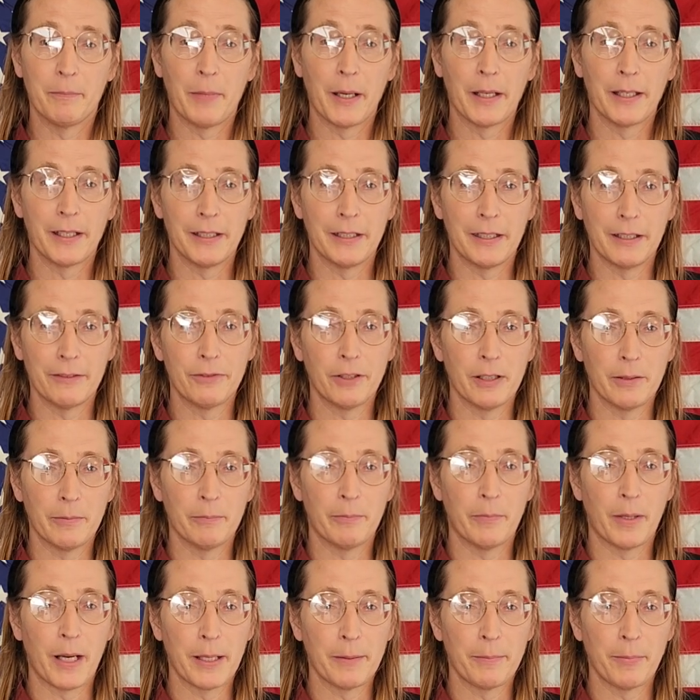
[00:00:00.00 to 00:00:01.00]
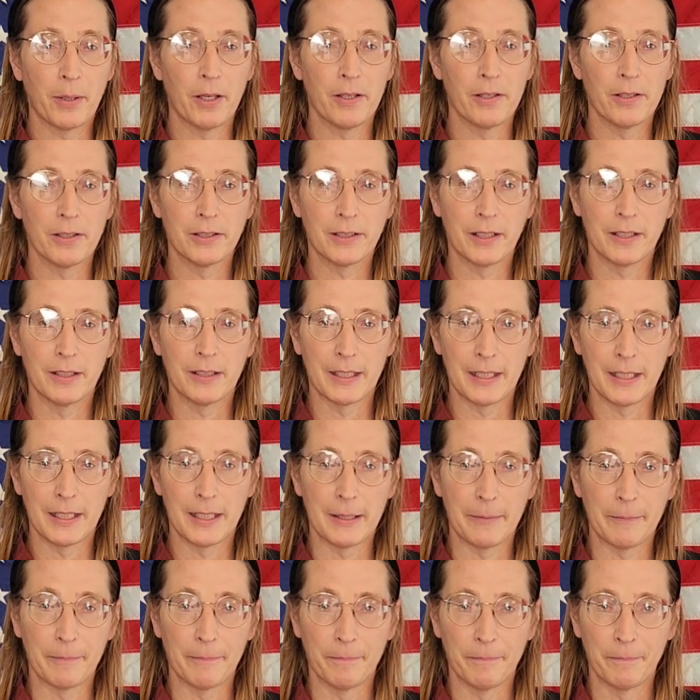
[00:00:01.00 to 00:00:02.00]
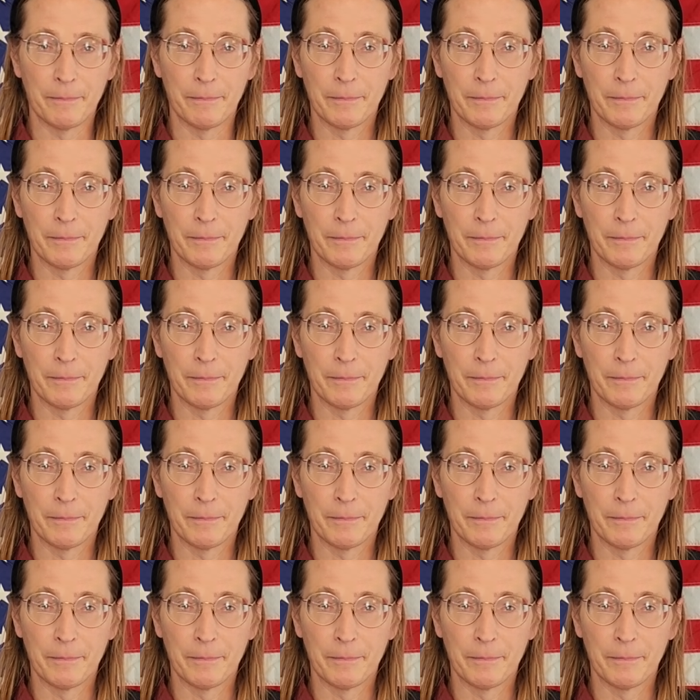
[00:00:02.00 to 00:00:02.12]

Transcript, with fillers: by a different bipartisan team